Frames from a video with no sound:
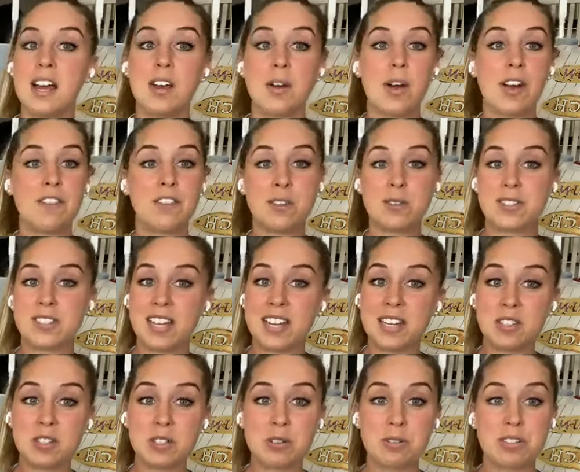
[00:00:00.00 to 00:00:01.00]
if you
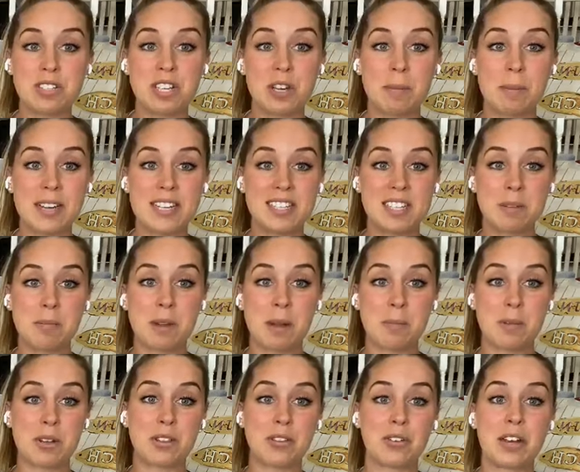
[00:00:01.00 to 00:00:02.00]
stay tuned till my tip
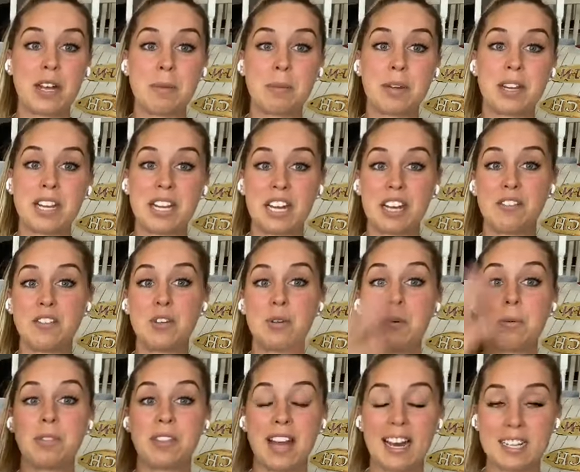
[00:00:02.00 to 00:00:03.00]
number 3, I'm going to give
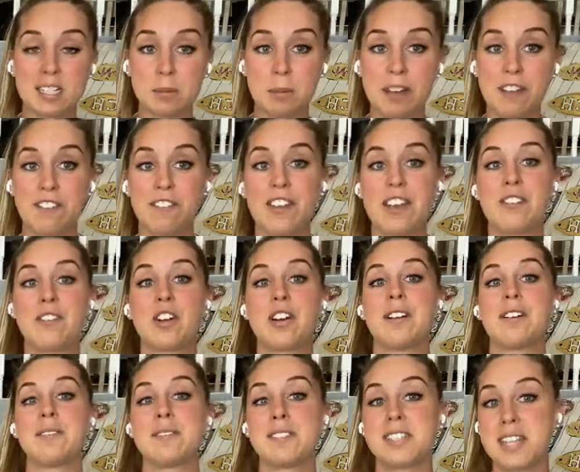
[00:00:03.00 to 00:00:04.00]
you, that's my
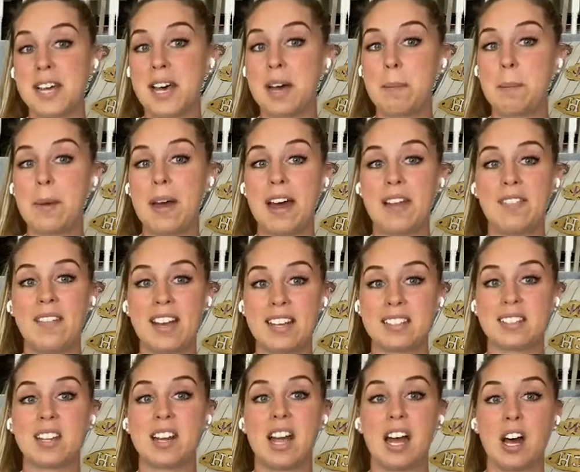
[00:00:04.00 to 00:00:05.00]
favorite tip, and
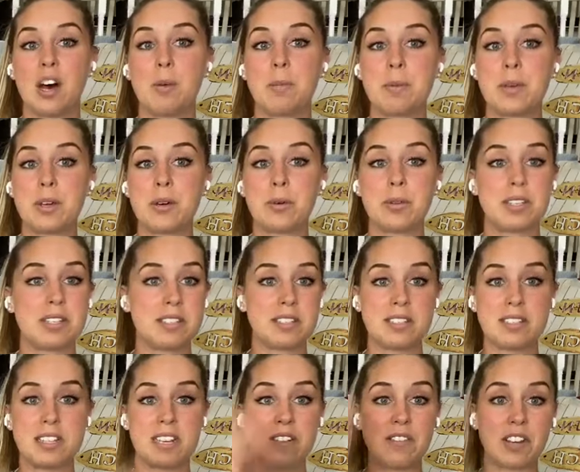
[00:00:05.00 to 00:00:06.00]
that's going to help you. This
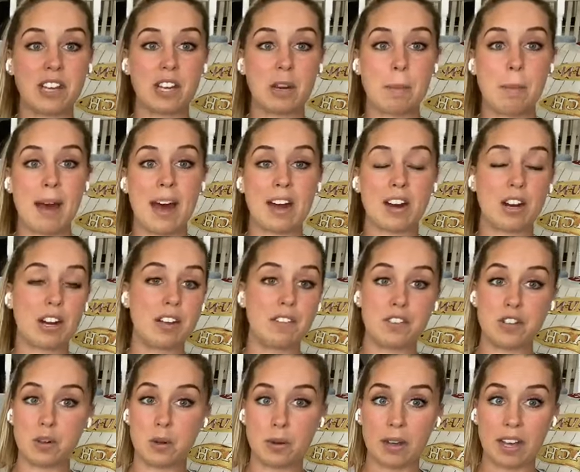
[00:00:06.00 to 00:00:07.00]
isn't even going to matter if
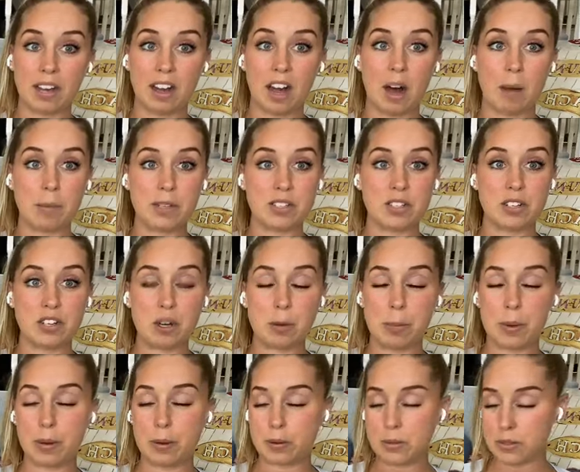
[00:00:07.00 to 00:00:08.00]
you don't get comments on your
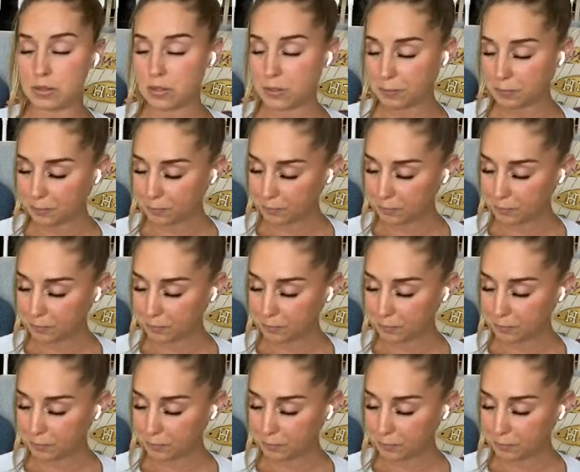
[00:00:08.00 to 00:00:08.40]
posts.